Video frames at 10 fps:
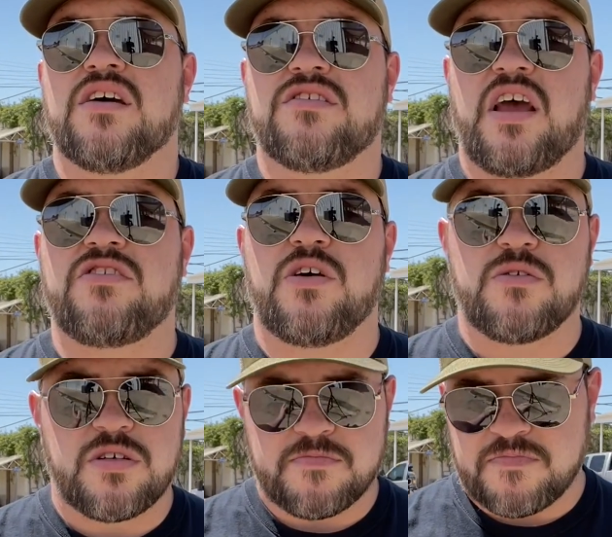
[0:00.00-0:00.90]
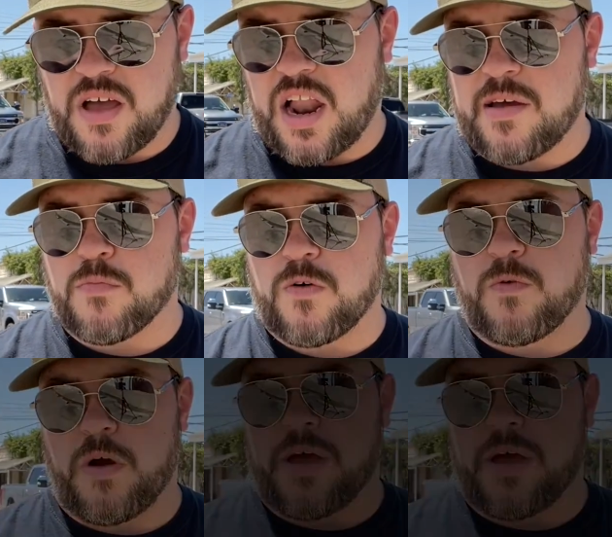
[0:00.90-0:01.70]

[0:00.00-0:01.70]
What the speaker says: Stay tuned. I'll have more for you.